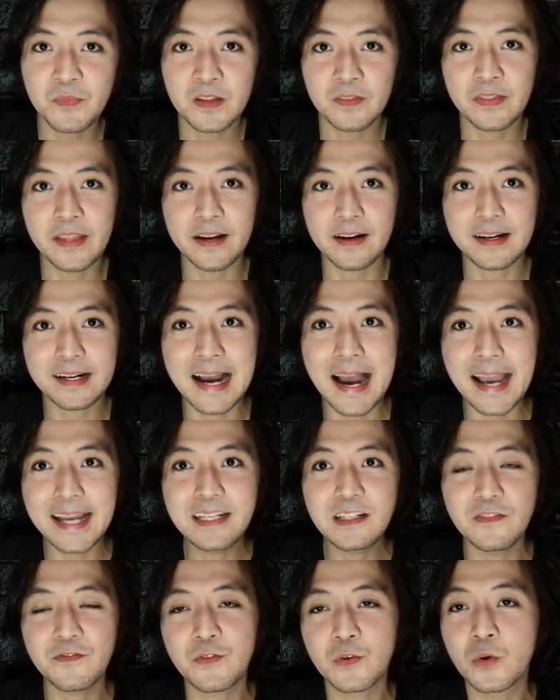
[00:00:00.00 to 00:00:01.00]
their
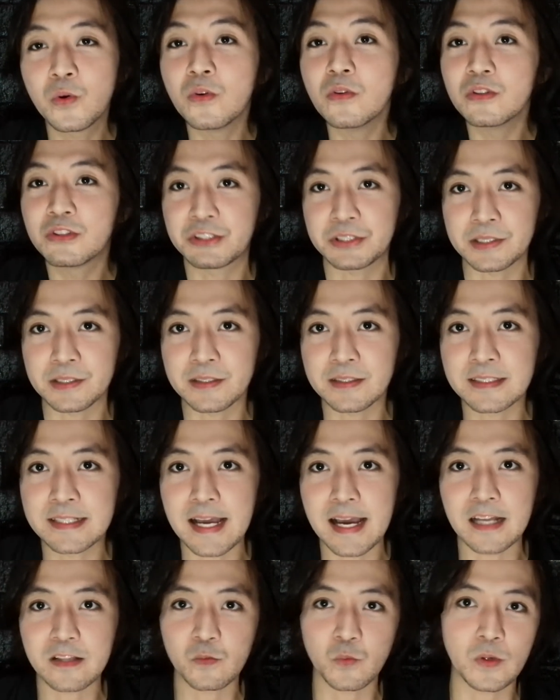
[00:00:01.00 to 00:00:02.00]
kind of culture
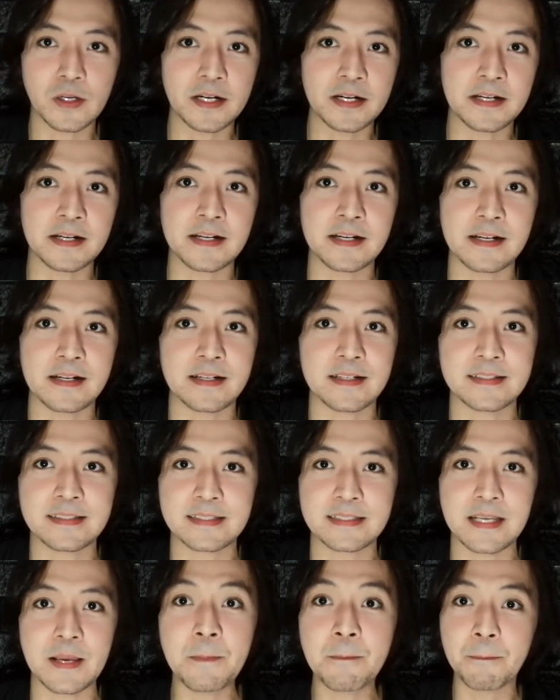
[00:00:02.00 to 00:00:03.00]
that
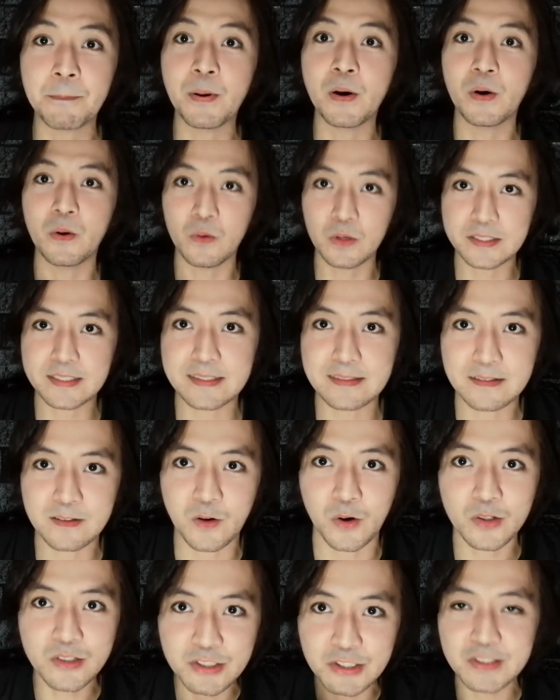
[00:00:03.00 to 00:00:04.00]
was imposed
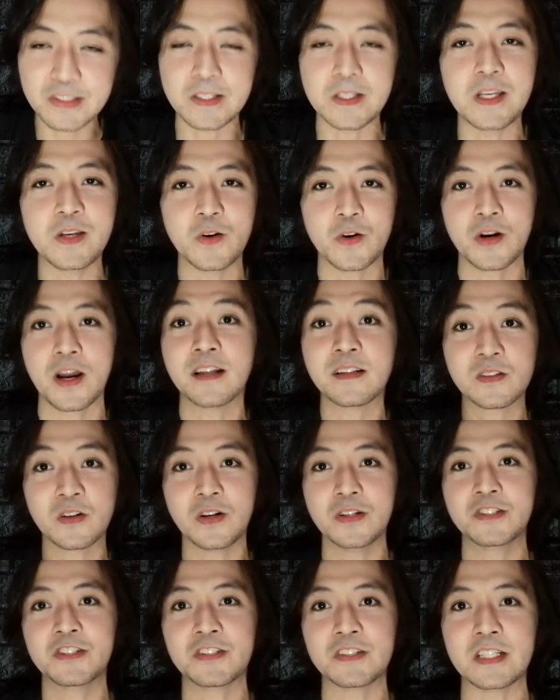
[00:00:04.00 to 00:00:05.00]
consciously or
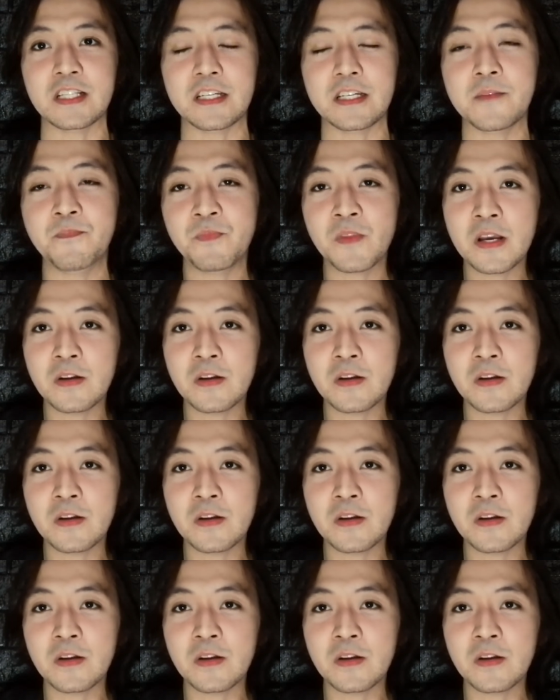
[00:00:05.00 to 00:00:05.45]
unconsciously